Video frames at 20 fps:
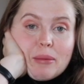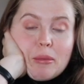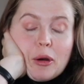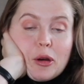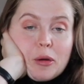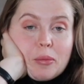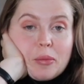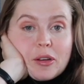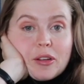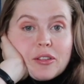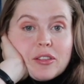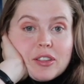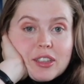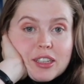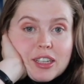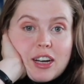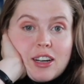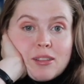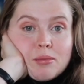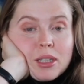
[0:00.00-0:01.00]
hoping for
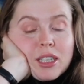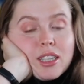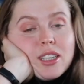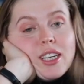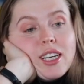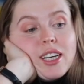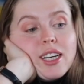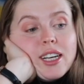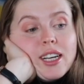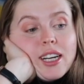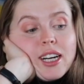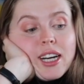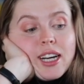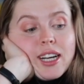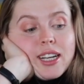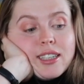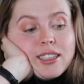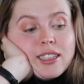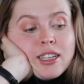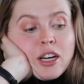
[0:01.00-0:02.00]
the coming year,
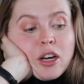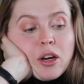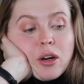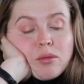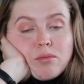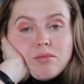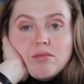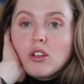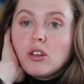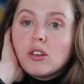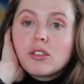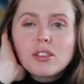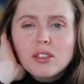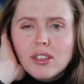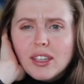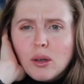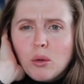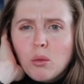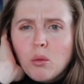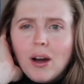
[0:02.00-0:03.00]
and also
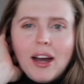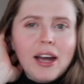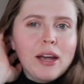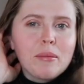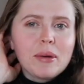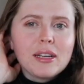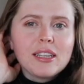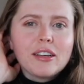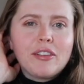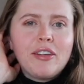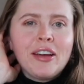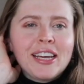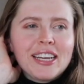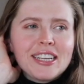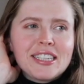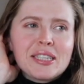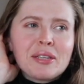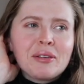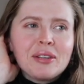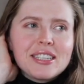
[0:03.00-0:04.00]
like why am I
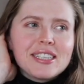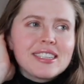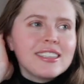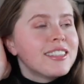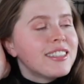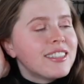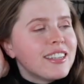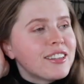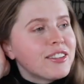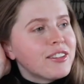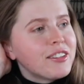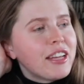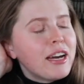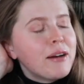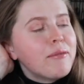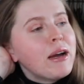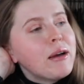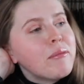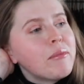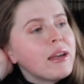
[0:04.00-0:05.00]
living in Switzerland. I thought
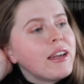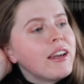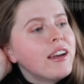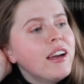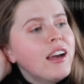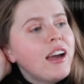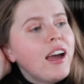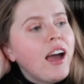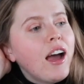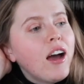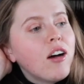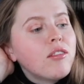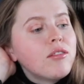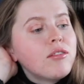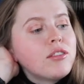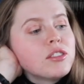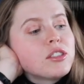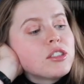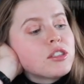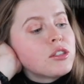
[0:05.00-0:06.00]
that might be
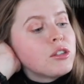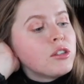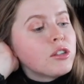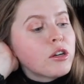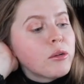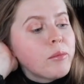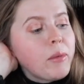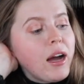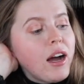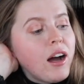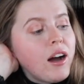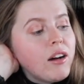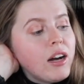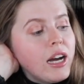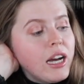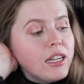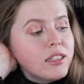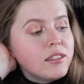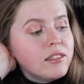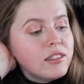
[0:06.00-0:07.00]
helpful to talk
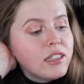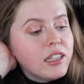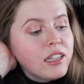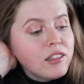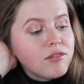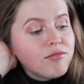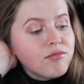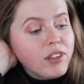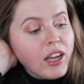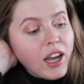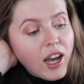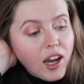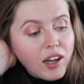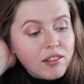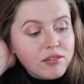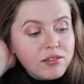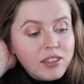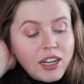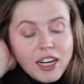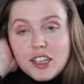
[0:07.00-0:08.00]
about. And yeah,
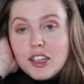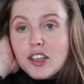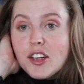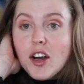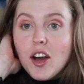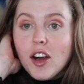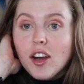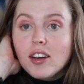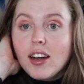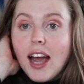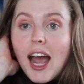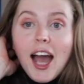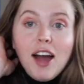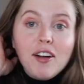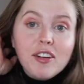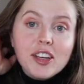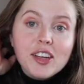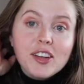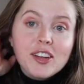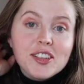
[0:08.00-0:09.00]
I don't know,
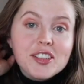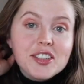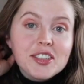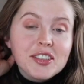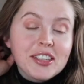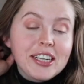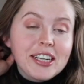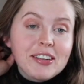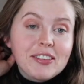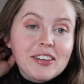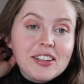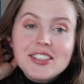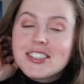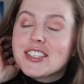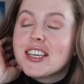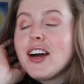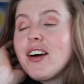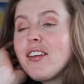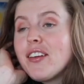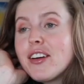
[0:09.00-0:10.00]
how are you doing? What's
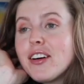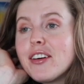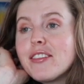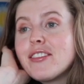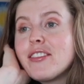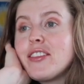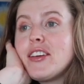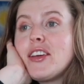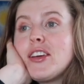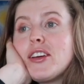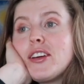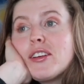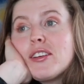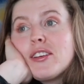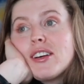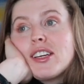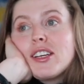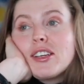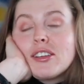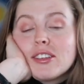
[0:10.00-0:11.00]
going on for you?
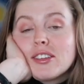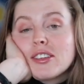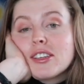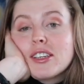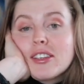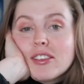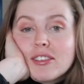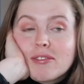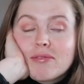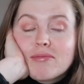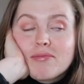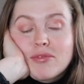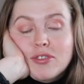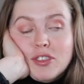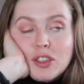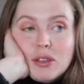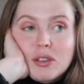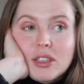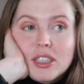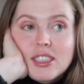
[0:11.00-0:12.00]
Are you looking
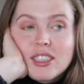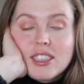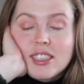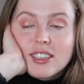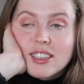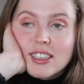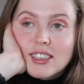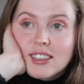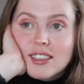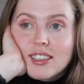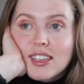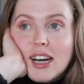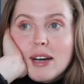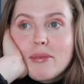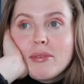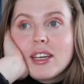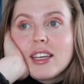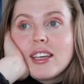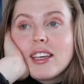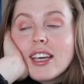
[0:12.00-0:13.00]
forward to this
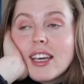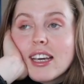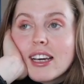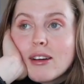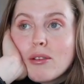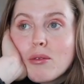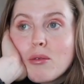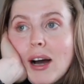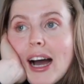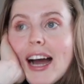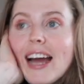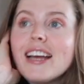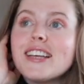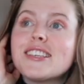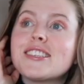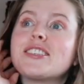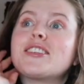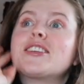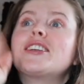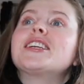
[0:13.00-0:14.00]
coming year? Why
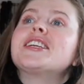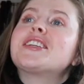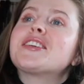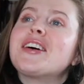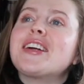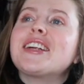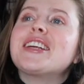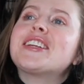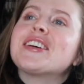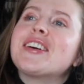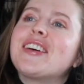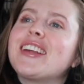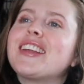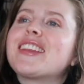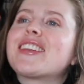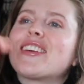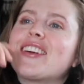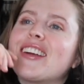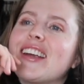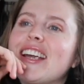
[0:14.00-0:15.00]
is it already
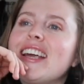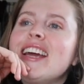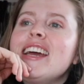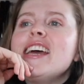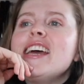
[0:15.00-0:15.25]
2023?